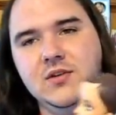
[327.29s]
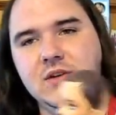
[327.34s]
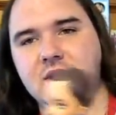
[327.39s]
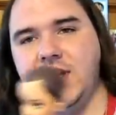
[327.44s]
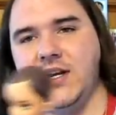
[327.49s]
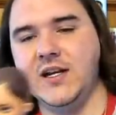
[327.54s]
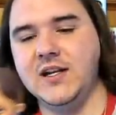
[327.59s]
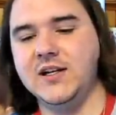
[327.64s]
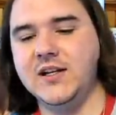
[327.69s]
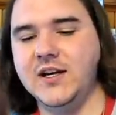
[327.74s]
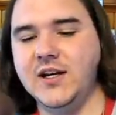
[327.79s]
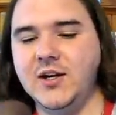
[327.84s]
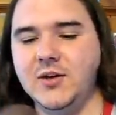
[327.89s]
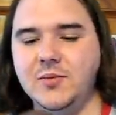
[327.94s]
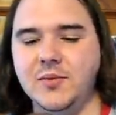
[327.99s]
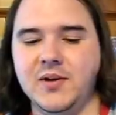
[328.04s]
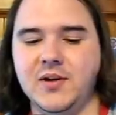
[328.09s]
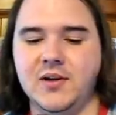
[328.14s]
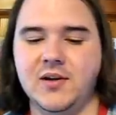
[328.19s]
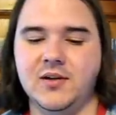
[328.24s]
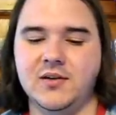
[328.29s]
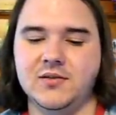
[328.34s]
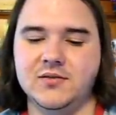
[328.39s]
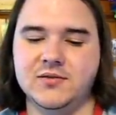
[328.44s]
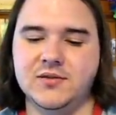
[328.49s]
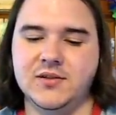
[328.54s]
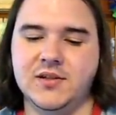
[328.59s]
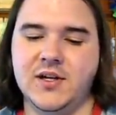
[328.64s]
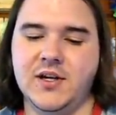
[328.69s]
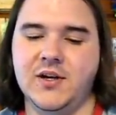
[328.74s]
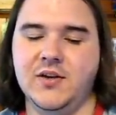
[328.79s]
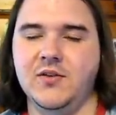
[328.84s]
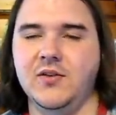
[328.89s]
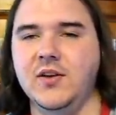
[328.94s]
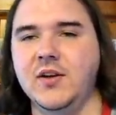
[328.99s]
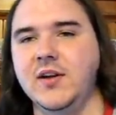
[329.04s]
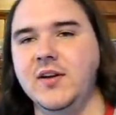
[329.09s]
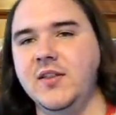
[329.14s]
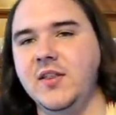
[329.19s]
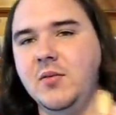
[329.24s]
I can tell because, you know,
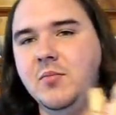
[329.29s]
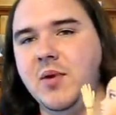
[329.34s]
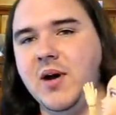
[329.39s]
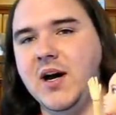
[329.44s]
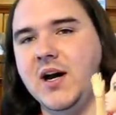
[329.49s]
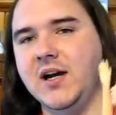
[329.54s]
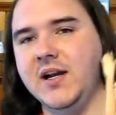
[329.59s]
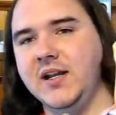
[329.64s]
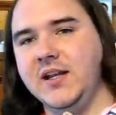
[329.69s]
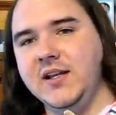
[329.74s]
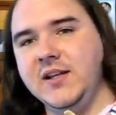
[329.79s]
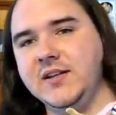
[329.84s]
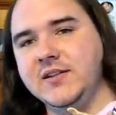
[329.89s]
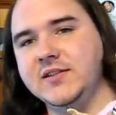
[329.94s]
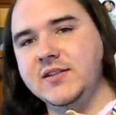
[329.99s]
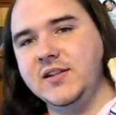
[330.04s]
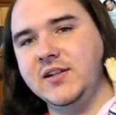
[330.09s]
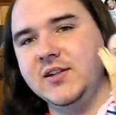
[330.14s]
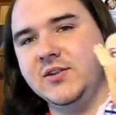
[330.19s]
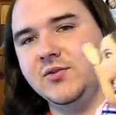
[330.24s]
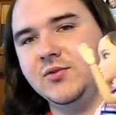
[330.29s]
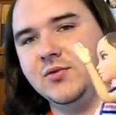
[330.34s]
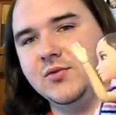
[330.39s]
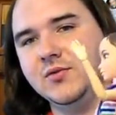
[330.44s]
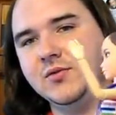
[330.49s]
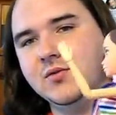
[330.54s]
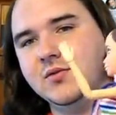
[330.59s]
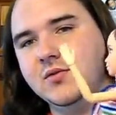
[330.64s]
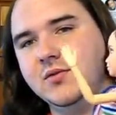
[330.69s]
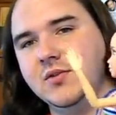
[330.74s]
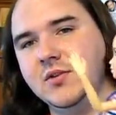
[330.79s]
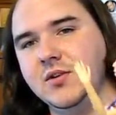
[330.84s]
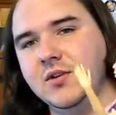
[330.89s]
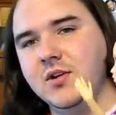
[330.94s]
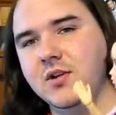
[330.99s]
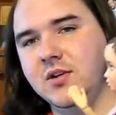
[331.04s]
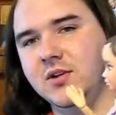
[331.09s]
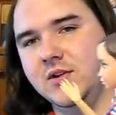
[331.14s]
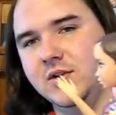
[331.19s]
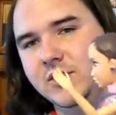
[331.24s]
the body's a little
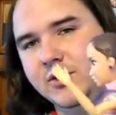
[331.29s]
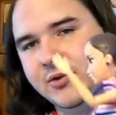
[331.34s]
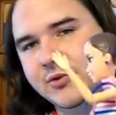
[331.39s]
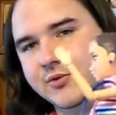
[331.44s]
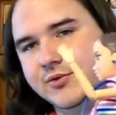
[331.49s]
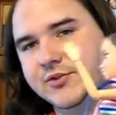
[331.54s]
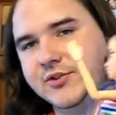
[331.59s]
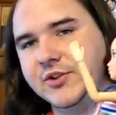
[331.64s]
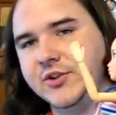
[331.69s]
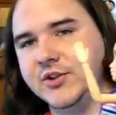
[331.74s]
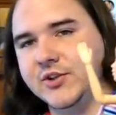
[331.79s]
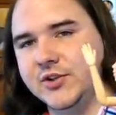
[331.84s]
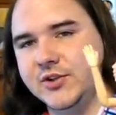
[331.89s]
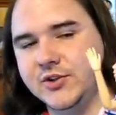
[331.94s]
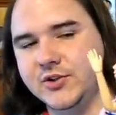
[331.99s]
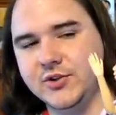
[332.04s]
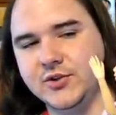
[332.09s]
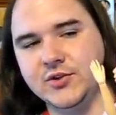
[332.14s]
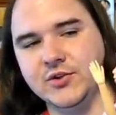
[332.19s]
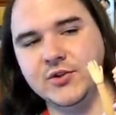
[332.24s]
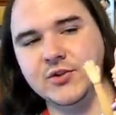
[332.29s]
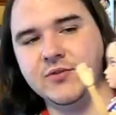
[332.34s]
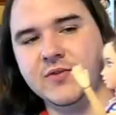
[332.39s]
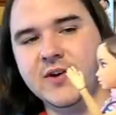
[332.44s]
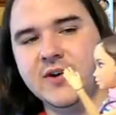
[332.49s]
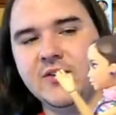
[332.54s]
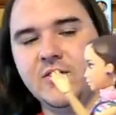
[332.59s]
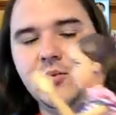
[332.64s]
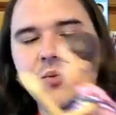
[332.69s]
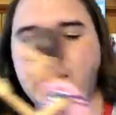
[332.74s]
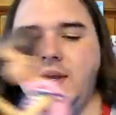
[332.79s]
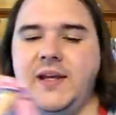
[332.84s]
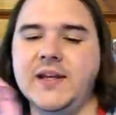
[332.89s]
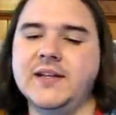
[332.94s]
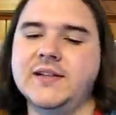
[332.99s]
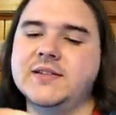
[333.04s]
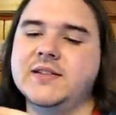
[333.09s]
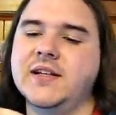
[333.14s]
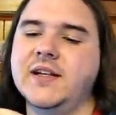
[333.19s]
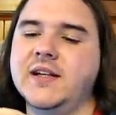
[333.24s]
looser around the
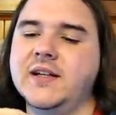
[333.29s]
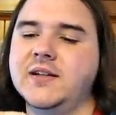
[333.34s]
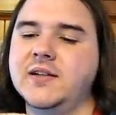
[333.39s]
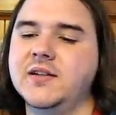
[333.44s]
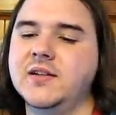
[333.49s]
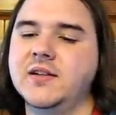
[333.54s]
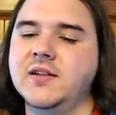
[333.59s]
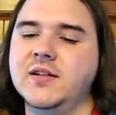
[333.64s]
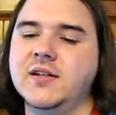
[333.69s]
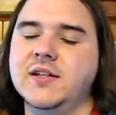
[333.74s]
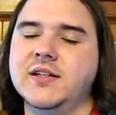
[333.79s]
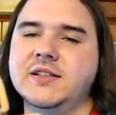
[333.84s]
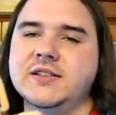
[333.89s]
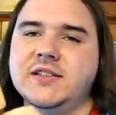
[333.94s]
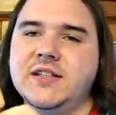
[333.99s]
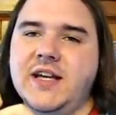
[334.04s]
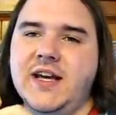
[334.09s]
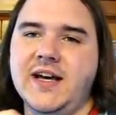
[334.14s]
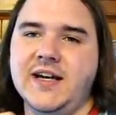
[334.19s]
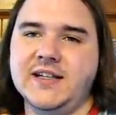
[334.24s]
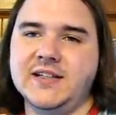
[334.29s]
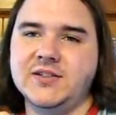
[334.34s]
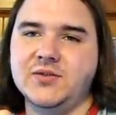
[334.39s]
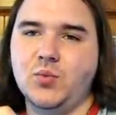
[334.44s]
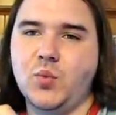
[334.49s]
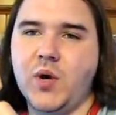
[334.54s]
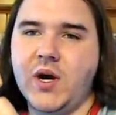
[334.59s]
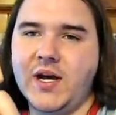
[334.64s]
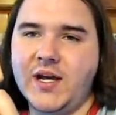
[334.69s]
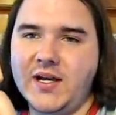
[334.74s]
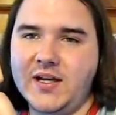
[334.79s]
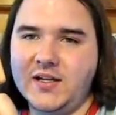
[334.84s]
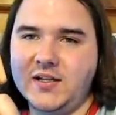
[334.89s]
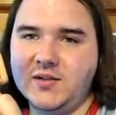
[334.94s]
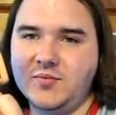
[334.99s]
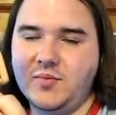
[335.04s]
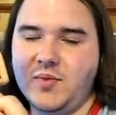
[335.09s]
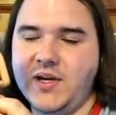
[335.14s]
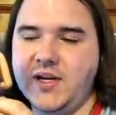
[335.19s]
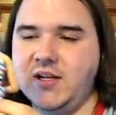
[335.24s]
waist and she has white
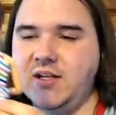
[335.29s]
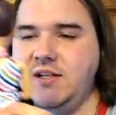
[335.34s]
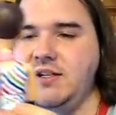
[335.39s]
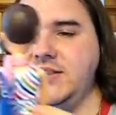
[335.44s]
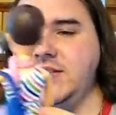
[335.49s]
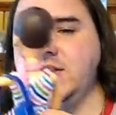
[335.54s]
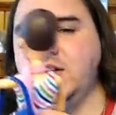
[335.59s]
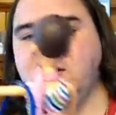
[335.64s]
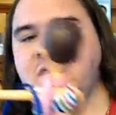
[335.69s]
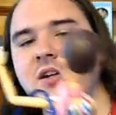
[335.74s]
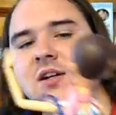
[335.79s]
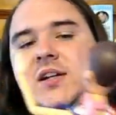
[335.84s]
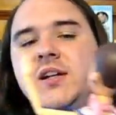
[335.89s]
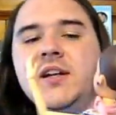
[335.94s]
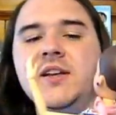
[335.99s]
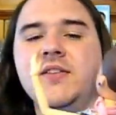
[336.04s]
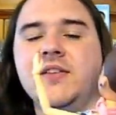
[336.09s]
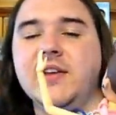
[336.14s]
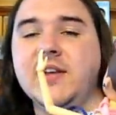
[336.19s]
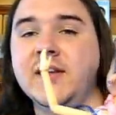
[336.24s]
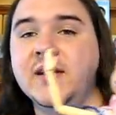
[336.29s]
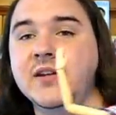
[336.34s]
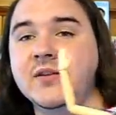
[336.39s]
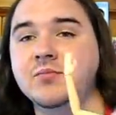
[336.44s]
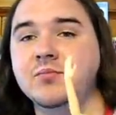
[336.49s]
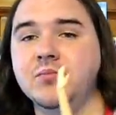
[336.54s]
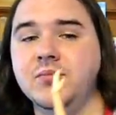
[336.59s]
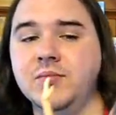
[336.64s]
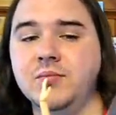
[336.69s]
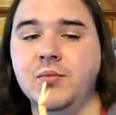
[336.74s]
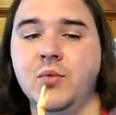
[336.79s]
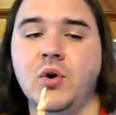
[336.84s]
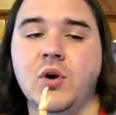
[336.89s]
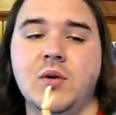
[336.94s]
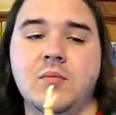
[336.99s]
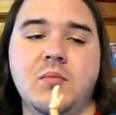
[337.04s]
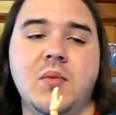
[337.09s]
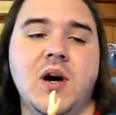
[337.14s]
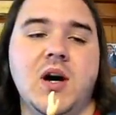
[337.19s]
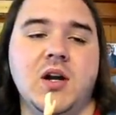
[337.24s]
panties on and the
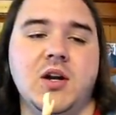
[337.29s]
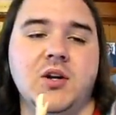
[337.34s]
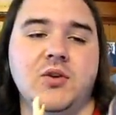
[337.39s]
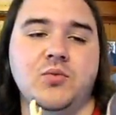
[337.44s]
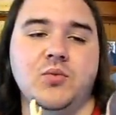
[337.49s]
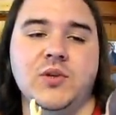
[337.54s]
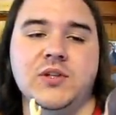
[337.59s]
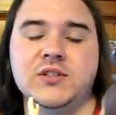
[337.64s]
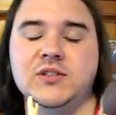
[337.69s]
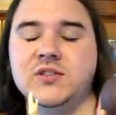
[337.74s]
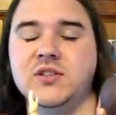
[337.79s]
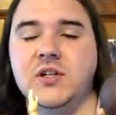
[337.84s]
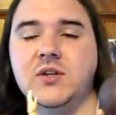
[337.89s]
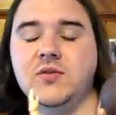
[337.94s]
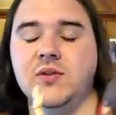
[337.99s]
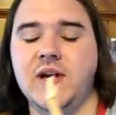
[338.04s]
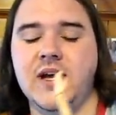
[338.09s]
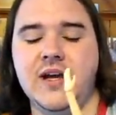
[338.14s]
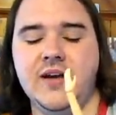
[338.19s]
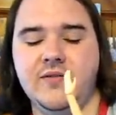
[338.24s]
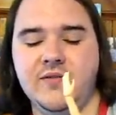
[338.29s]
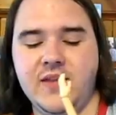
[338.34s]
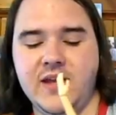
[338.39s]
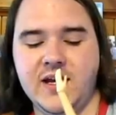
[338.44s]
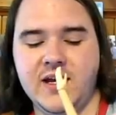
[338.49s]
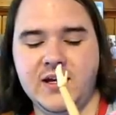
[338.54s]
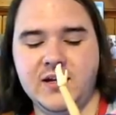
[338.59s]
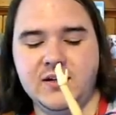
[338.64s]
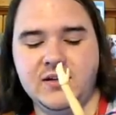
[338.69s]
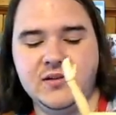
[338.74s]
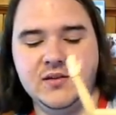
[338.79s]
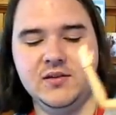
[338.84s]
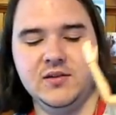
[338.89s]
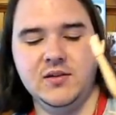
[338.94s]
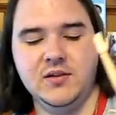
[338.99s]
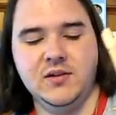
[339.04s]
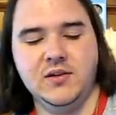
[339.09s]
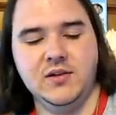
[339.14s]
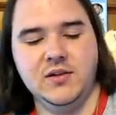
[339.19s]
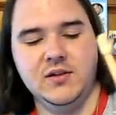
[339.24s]
more modern ones don't have that.
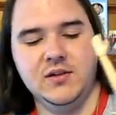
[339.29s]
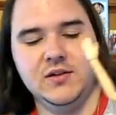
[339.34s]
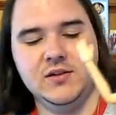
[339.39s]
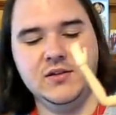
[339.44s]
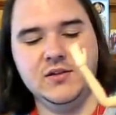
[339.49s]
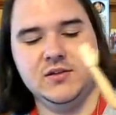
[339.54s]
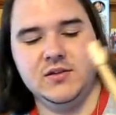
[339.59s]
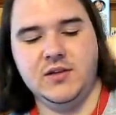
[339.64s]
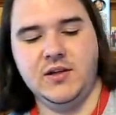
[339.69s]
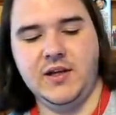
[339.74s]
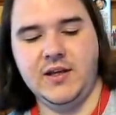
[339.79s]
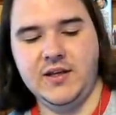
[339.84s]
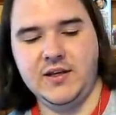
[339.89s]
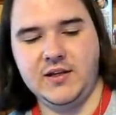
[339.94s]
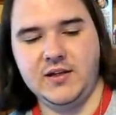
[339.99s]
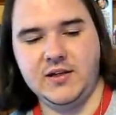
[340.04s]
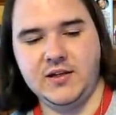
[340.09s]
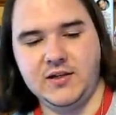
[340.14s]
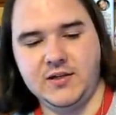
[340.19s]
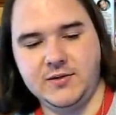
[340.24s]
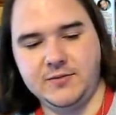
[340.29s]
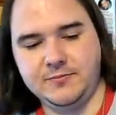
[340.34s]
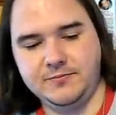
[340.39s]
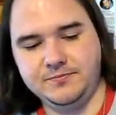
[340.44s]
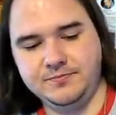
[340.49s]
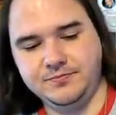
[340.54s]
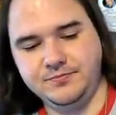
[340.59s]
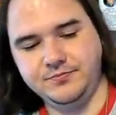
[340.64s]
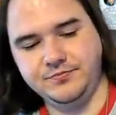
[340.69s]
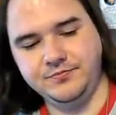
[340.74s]
And, um,